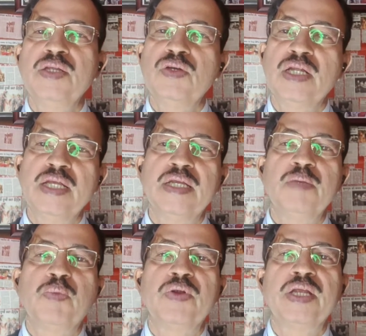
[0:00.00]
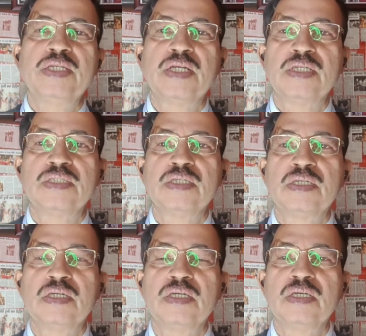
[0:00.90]
your latent potentials
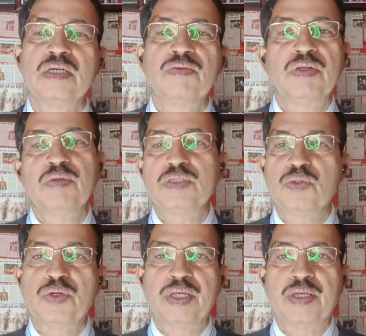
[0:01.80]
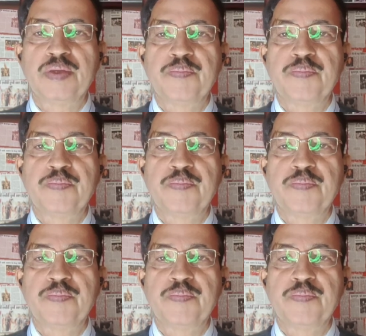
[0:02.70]
from the story.